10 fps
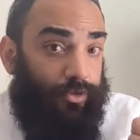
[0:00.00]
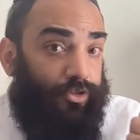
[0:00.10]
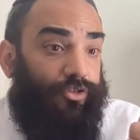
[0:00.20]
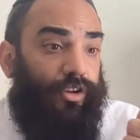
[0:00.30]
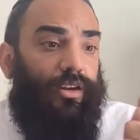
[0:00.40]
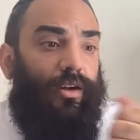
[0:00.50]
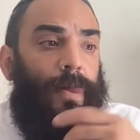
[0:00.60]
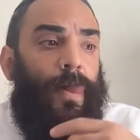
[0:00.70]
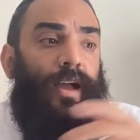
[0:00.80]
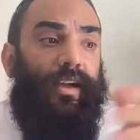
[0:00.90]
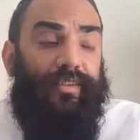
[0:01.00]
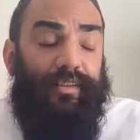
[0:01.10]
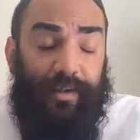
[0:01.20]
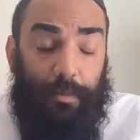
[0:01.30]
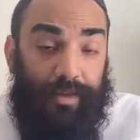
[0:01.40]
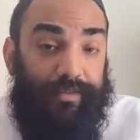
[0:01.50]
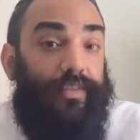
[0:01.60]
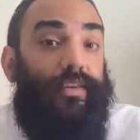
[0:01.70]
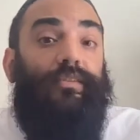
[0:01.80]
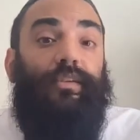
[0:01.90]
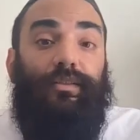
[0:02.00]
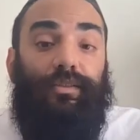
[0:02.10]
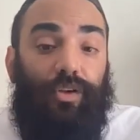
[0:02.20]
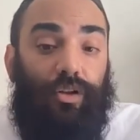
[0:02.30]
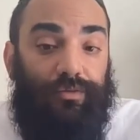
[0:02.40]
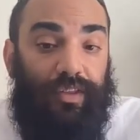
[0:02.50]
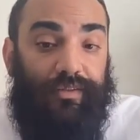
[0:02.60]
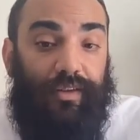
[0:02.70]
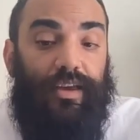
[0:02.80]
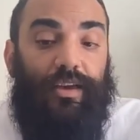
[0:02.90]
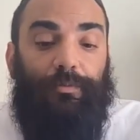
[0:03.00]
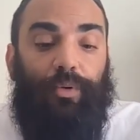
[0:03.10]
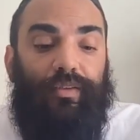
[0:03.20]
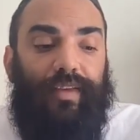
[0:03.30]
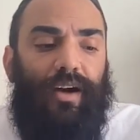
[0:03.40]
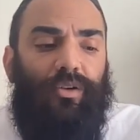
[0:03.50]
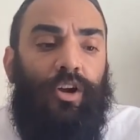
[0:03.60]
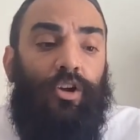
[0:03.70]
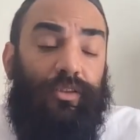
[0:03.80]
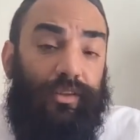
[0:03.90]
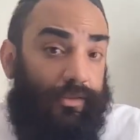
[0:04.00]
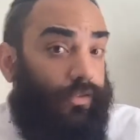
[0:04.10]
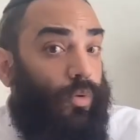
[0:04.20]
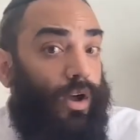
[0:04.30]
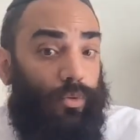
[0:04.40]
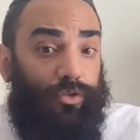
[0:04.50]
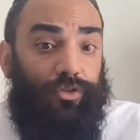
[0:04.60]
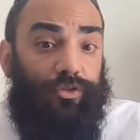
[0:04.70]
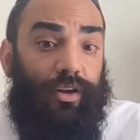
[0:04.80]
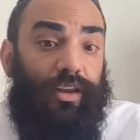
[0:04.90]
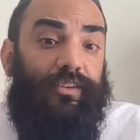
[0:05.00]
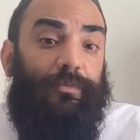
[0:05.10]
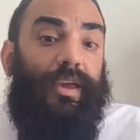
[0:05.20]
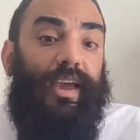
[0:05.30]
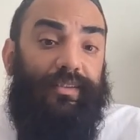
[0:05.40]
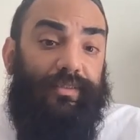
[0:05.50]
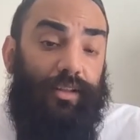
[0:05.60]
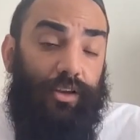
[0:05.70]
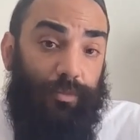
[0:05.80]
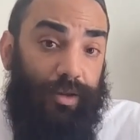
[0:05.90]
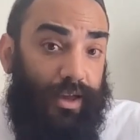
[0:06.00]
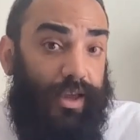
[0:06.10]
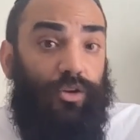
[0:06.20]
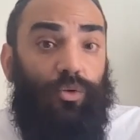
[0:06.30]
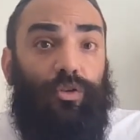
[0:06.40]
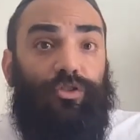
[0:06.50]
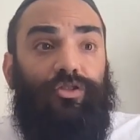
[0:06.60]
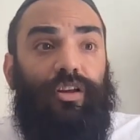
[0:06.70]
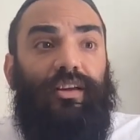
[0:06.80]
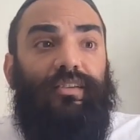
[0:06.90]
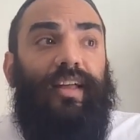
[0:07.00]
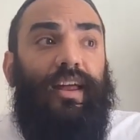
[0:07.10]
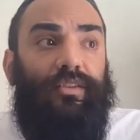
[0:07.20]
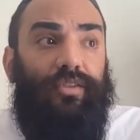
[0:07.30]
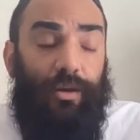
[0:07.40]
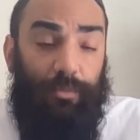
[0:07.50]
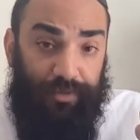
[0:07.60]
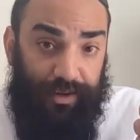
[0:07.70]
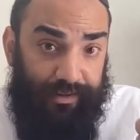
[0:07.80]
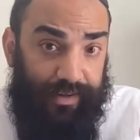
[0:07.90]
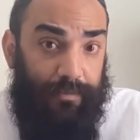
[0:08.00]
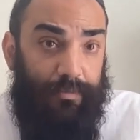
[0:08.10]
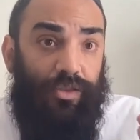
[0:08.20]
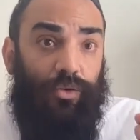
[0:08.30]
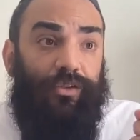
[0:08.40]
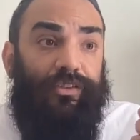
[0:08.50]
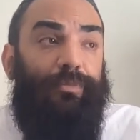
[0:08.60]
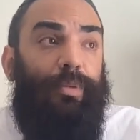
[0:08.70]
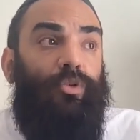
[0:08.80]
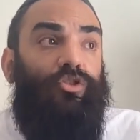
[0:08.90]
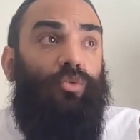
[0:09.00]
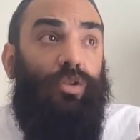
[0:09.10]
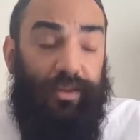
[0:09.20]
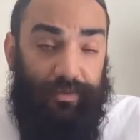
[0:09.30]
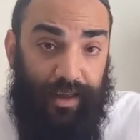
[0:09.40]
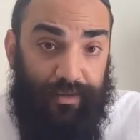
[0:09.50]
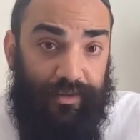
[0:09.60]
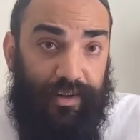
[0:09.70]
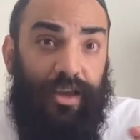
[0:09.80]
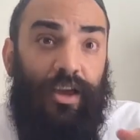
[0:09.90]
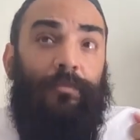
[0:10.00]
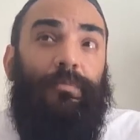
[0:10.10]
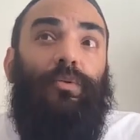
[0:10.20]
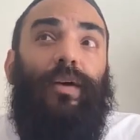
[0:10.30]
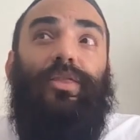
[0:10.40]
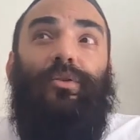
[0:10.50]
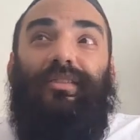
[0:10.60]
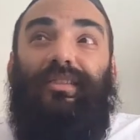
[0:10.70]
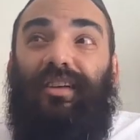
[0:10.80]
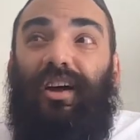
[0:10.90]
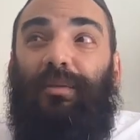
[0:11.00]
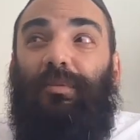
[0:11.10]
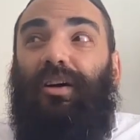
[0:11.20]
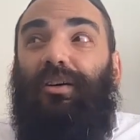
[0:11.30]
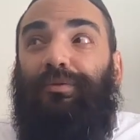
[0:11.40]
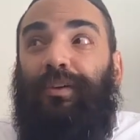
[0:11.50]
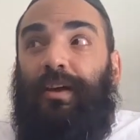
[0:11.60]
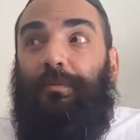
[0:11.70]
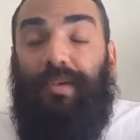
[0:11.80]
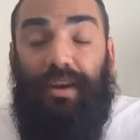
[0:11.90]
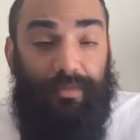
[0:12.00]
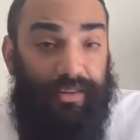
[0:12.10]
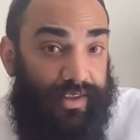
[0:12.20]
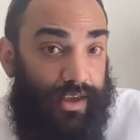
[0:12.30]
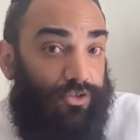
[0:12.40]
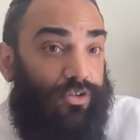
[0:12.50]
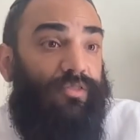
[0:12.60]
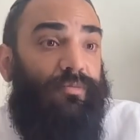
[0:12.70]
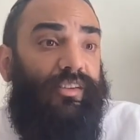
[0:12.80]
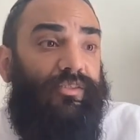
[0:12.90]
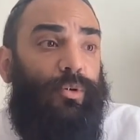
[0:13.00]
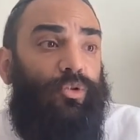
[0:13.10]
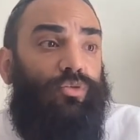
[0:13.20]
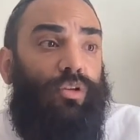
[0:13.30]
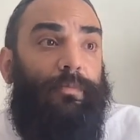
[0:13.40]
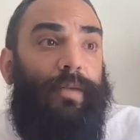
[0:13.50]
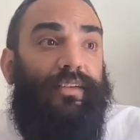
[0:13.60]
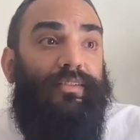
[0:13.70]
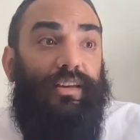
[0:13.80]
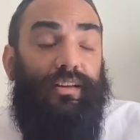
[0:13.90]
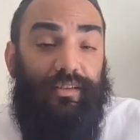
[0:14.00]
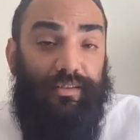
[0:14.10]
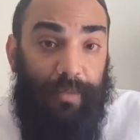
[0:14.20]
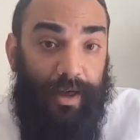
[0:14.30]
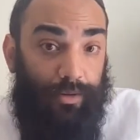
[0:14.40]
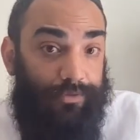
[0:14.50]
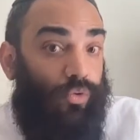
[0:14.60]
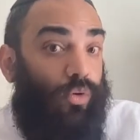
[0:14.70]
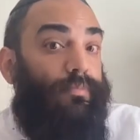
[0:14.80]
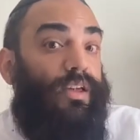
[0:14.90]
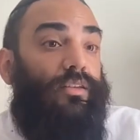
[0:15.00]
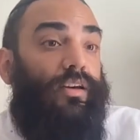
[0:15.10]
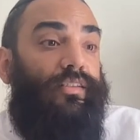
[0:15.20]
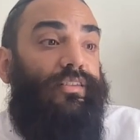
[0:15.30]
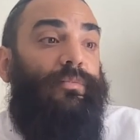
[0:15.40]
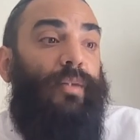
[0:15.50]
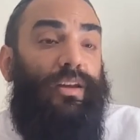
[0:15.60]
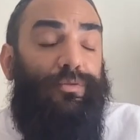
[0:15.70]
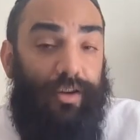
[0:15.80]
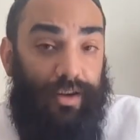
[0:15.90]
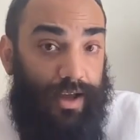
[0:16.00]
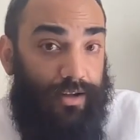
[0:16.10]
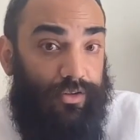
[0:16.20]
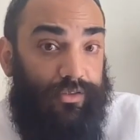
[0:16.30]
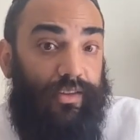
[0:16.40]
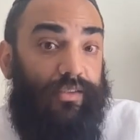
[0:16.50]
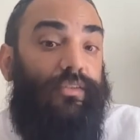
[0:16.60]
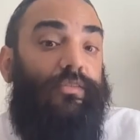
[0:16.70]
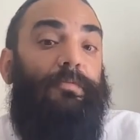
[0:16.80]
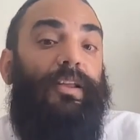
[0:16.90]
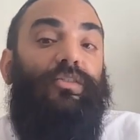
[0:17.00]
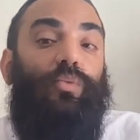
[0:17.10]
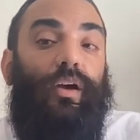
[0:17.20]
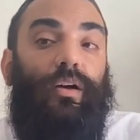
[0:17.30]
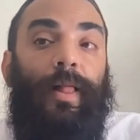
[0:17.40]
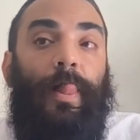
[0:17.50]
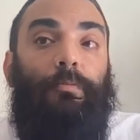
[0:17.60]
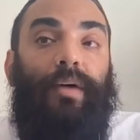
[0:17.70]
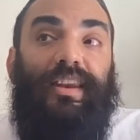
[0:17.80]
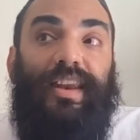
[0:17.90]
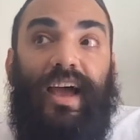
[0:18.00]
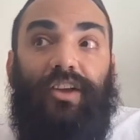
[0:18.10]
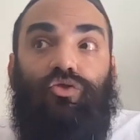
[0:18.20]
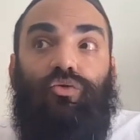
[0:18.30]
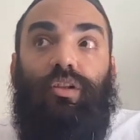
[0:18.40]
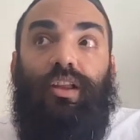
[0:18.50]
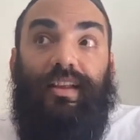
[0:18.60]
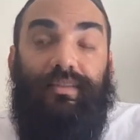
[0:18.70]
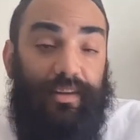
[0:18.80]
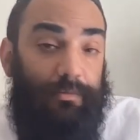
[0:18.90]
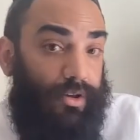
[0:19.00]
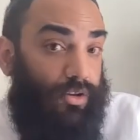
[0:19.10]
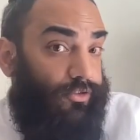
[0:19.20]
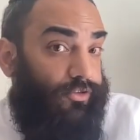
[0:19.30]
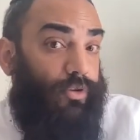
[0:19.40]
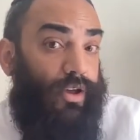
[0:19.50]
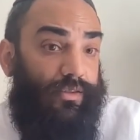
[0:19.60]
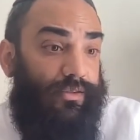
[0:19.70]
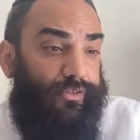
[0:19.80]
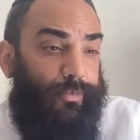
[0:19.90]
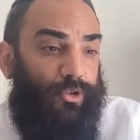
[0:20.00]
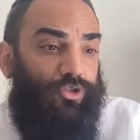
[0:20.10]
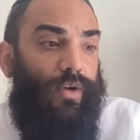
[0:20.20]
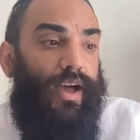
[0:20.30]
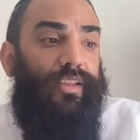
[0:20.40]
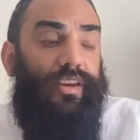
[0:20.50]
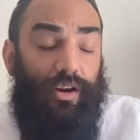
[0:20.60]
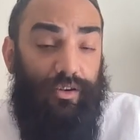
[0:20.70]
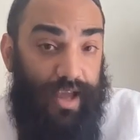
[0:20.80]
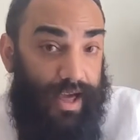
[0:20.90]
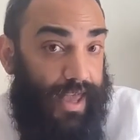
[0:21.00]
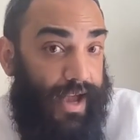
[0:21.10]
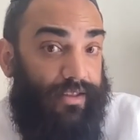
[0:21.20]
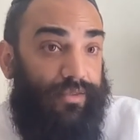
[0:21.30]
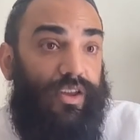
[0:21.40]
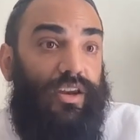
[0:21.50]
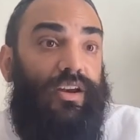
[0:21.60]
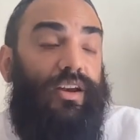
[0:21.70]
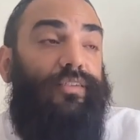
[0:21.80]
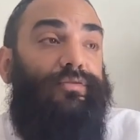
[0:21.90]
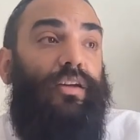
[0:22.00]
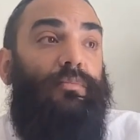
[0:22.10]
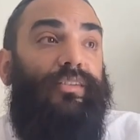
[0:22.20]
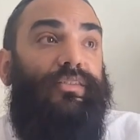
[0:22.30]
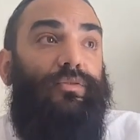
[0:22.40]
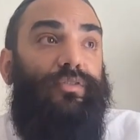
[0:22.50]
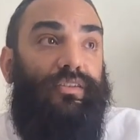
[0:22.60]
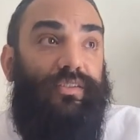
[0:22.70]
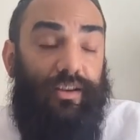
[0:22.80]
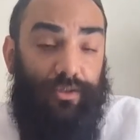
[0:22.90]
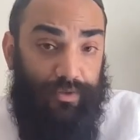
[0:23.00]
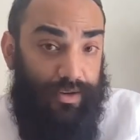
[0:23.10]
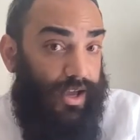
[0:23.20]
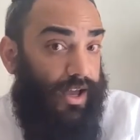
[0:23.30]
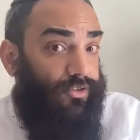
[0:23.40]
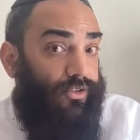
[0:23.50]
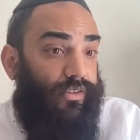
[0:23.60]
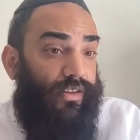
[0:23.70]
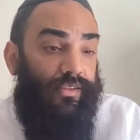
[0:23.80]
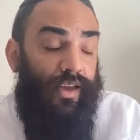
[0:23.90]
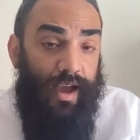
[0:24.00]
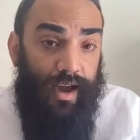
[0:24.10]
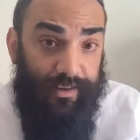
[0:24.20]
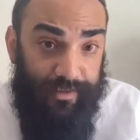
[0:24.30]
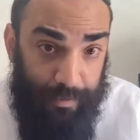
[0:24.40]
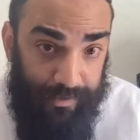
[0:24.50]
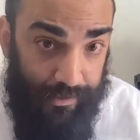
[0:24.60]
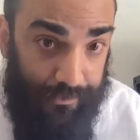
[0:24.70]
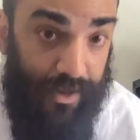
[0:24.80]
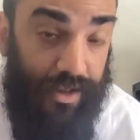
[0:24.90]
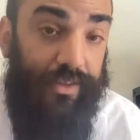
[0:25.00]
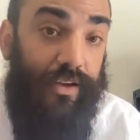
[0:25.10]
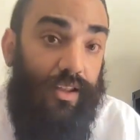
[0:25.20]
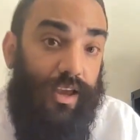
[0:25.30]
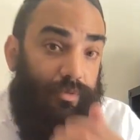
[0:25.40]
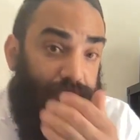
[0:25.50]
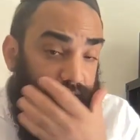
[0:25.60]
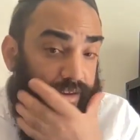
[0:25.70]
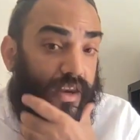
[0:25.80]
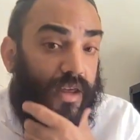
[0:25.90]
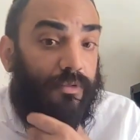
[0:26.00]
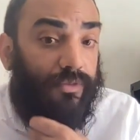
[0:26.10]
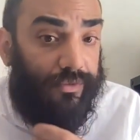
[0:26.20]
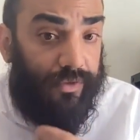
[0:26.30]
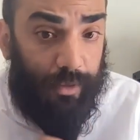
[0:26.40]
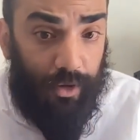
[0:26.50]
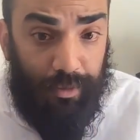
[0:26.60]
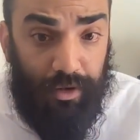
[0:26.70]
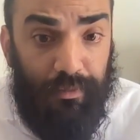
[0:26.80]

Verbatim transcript: of Rosh Hashanah, as the Tzemach Tzedek says, as all of the tzadikim point out, this is why Rosh Hashanah is Bekesel liom Chagenu. Rosh Hashanah is not a time of excitement or spiritual intensity, but rather it's a time of minimization of my spiritual capacity. It's a Zman of Dormita. It's a Zman of unconsciousness. It's a place where my natural and typical strengths of spirituality are not activated, and I find myself in a stage of unconsciousness. And it's specifically there, like we said in the name of Rav Simcha